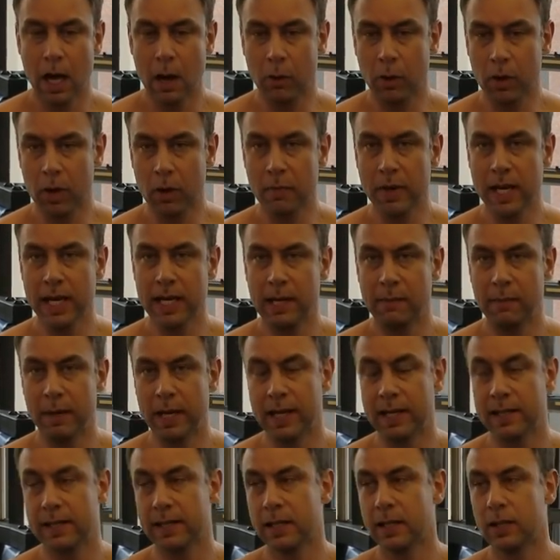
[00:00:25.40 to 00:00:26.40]
What do I mean by
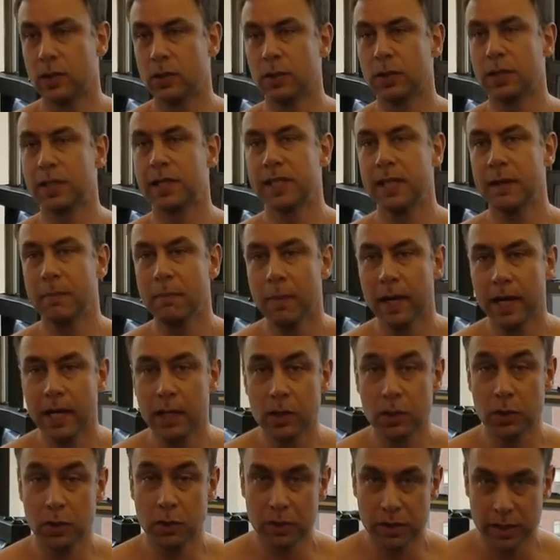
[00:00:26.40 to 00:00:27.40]
this? So somebody
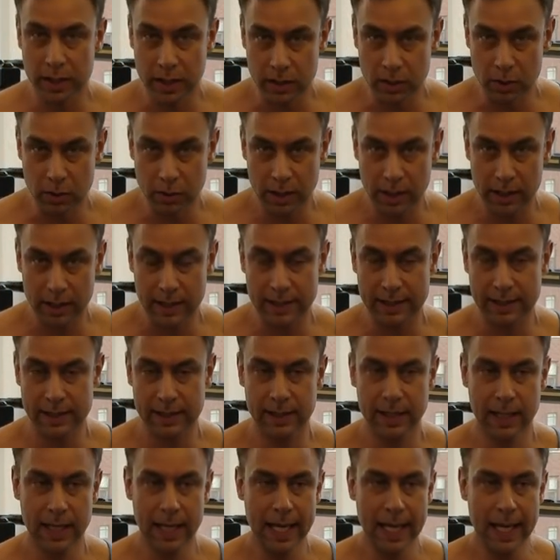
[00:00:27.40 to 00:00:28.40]
who's using
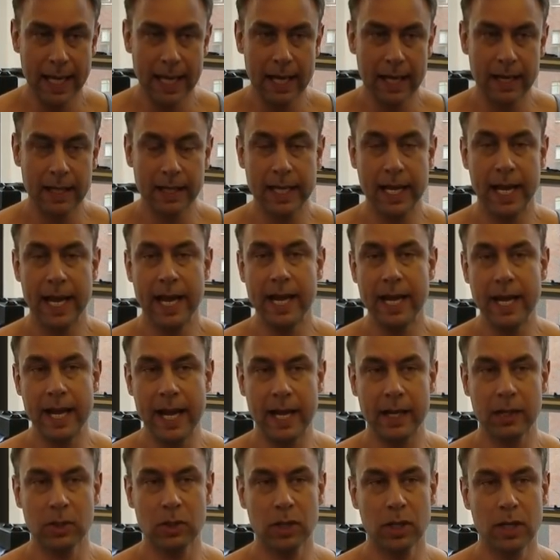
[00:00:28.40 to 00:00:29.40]
drugs can
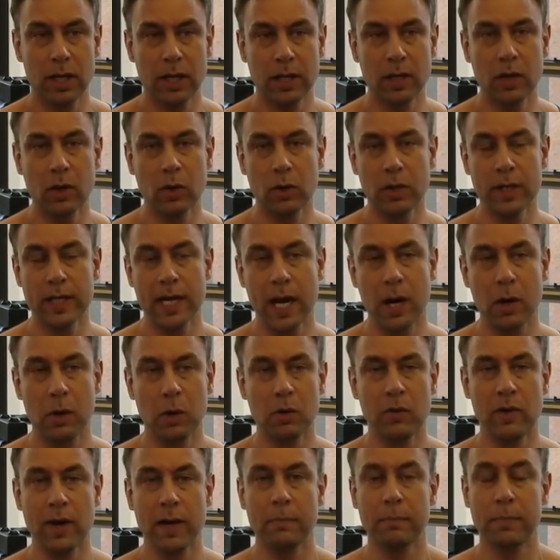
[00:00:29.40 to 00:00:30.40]
actually go
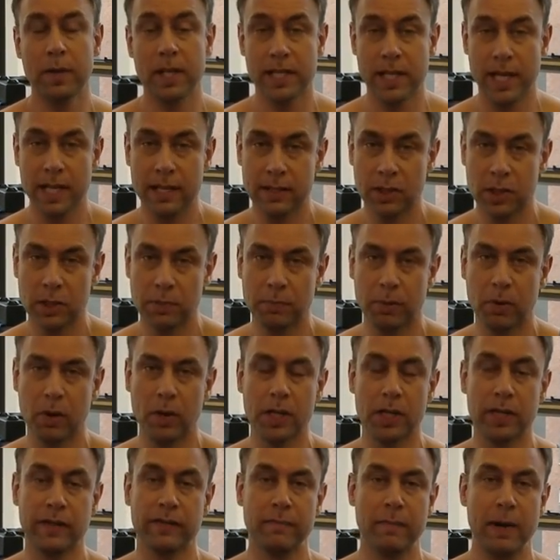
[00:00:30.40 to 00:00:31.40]
down 1 percentage
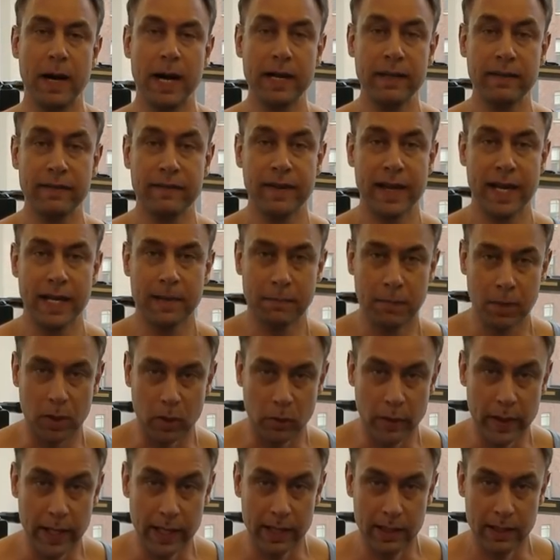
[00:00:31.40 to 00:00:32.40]
point of body fat per
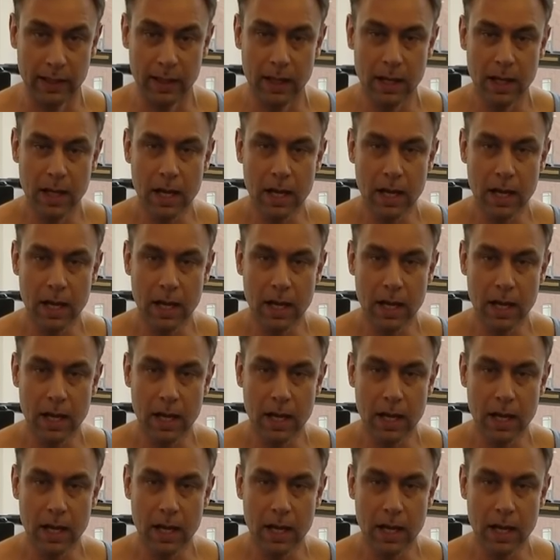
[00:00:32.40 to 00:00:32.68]
week.